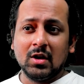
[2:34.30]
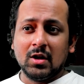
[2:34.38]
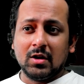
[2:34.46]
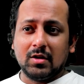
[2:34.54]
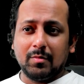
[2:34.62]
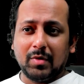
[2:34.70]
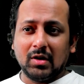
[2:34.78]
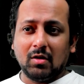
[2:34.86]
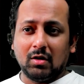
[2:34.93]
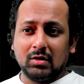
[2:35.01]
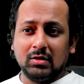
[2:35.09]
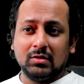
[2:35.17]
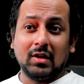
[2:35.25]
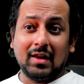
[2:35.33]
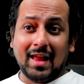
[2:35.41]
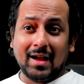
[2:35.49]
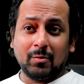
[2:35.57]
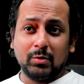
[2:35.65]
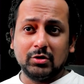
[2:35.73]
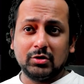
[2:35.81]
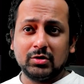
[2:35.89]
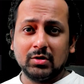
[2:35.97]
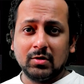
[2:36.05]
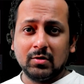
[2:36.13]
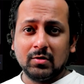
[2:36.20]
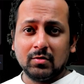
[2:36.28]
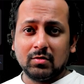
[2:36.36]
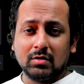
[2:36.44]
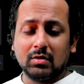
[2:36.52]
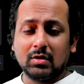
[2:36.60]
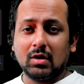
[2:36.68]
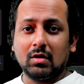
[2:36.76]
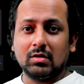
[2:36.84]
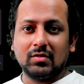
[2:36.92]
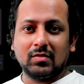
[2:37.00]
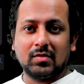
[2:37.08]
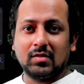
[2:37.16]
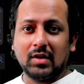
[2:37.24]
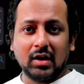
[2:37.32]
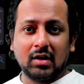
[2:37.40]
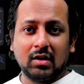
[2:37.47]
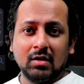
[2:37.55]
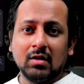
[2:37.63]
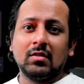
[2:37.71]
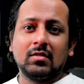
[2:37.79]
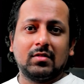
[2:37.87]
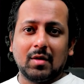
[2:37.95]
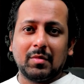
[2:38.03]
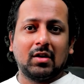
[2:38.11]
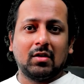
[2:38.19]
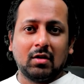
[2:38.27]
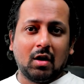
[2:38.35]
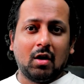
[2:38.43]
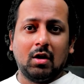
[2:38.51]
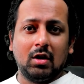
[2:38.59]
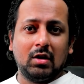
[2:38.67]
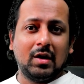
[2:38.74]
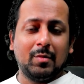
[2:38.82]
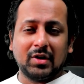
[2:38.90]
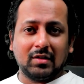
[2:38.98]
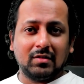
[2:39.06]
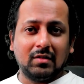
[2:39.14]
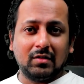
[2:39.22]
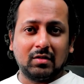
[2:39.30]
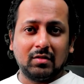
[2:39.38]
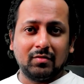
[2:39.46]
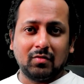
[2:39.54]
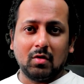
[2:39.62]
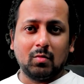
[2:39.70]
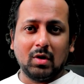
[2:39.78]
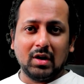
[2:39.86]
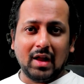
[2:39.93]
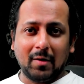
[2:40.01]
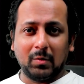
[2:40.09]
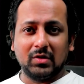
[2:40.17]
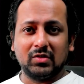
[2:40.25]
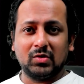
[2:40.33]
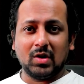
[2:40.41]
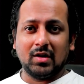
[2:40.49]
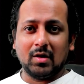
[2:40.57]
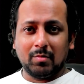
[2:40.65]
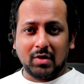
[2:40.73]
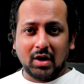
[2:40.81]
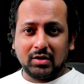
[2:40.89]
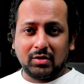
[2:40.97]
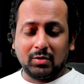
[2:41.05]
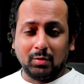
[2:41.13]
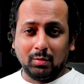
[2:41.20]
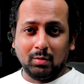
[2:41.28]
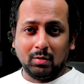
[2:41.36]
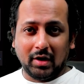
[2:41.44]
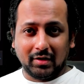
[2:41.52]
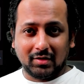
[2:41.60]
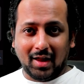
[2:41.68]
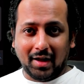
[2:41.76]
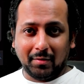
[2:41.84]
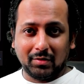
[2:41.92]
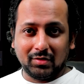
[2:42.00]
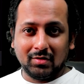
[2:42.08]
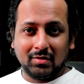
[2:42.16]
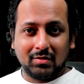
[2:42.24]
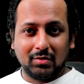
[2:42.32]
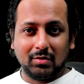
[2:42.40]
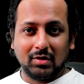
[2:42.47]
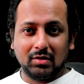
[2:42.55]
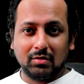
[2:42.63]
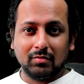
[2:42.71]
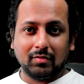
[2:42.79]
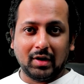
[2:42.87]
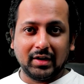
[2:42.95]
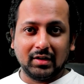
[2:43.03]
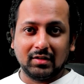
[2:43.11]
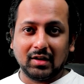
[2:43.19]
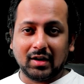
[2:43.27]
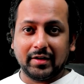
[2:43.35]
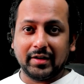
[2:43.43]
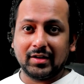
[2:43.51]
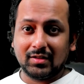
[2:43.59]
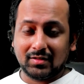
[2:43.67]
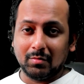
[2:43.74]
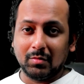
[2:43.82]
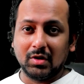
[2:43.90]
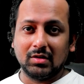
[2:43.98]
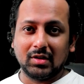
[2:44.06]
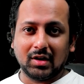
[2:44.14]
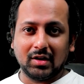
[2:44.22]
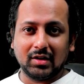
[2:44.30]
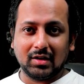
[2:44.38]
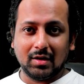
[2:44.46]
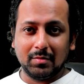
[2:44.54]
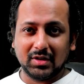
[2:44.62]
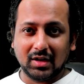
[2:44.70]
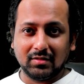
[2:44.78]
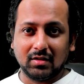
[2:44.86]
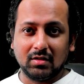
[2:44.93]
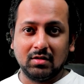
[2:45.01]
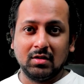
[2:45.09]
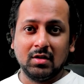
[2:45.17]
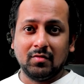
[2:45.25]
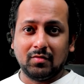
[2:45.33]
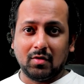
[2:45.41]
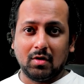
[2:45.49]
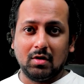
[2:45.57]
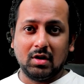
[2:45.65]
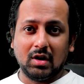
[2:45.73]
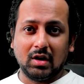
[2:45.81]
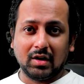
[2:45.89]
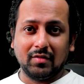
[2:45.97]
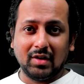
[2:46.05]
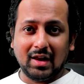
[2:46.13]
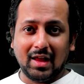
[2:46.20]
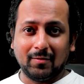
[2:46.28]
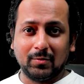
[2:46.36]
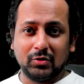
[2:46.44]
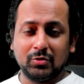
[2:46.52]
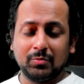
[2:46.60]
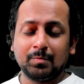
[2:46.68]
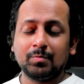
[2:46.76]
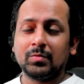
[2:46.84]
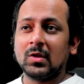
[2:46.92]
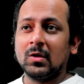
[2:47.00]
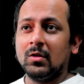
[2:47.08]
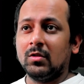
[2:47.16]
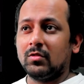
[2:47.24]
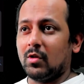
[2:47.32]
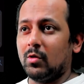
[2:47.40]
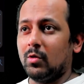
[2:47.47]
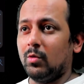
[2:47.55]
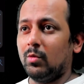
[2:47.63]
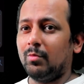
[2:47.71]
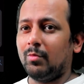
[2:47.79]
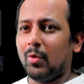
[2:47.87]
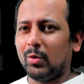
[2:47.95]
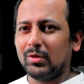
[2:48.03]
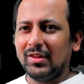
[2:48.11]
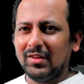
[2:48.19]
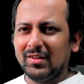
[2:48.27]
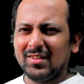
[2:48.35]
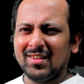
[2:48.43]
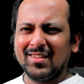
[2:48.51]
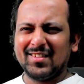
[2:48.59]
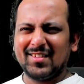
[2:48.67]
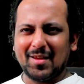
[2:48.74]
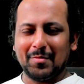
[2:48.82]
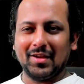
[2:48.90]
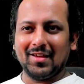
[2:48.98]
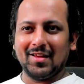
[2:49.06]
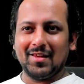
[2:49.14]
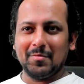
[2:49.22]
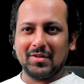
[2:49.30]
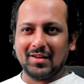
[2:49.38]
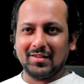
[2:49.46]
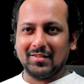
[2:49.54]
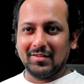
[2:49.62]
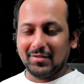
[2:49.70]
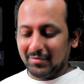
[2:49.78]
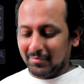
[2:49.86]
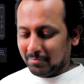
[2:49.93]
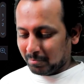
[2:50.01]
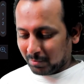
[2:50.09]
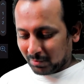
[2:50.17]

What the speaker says: depend on the language. So you cannot just take stemming or lemmatization for one language and apply it to another language. You need to find the correct stemmer, the correct lemmatizer for a given language. So both these, stemming and lemmatization,